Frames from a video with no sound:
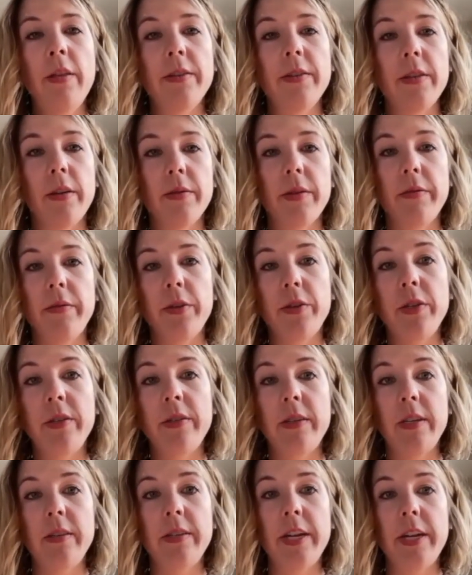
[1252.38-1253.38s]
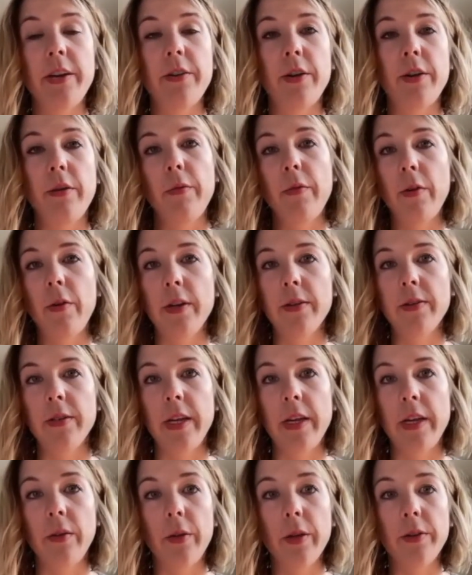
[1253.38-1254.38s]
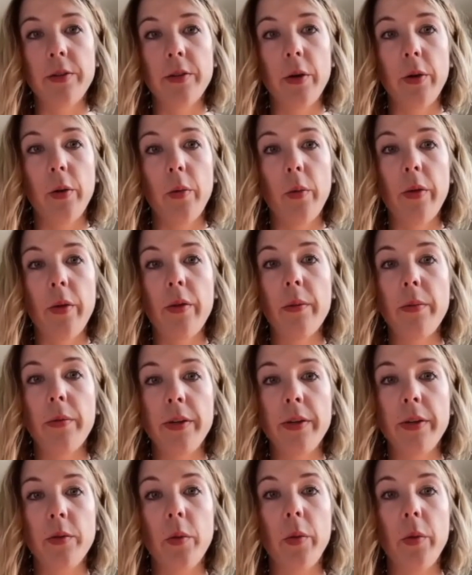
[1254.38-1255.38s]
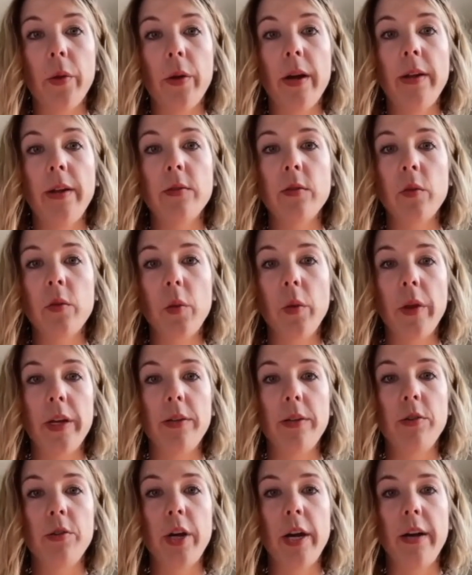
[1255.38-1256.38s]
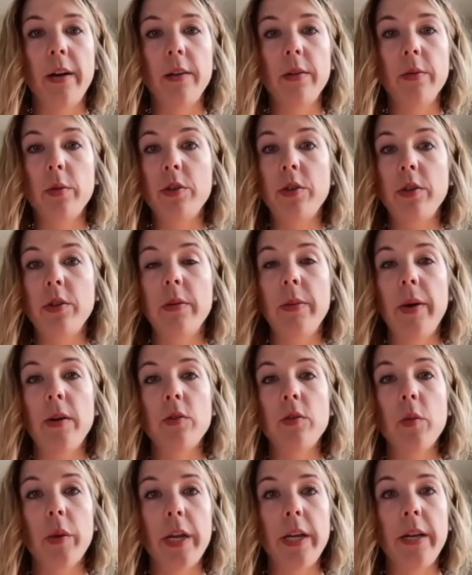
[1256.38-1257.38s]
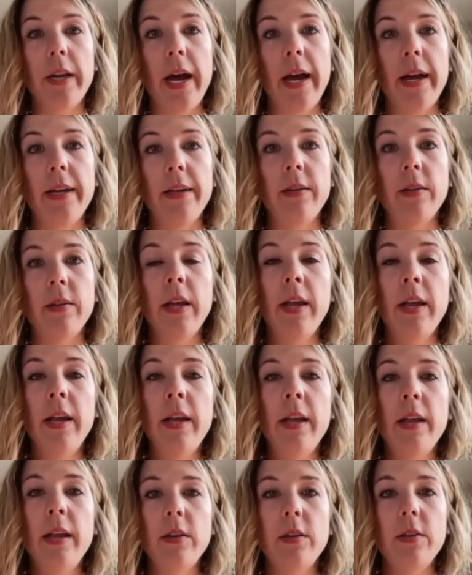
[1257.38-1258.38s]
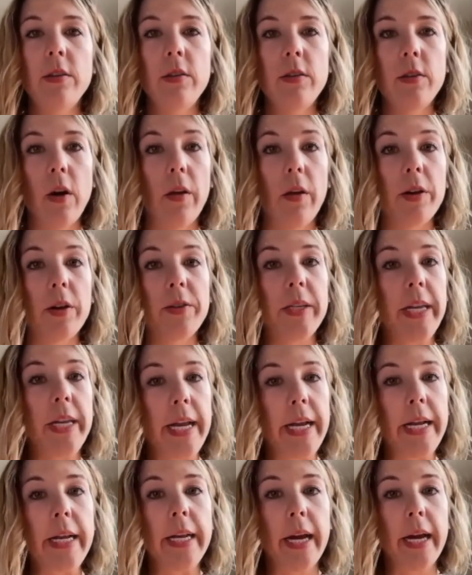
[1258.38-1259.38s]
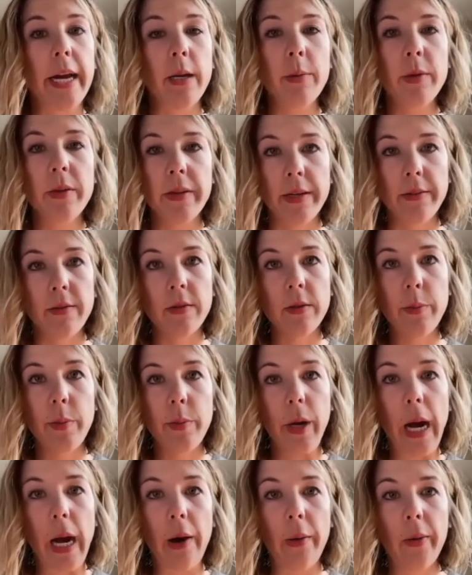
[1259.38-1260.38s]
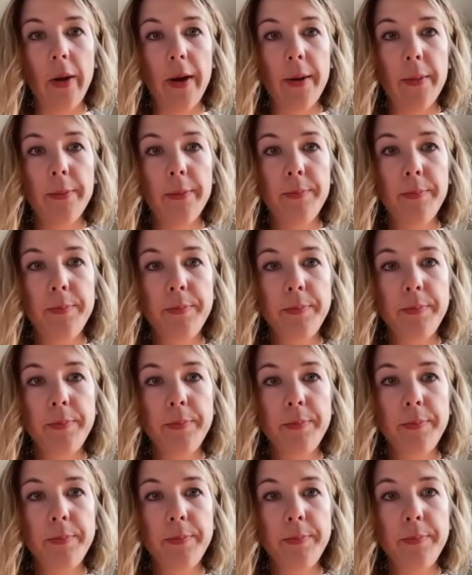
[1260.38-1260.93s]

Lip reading: the self-sufficiency standard for a single adult with a preschooler and school-age child, which is about $29.89 per hour.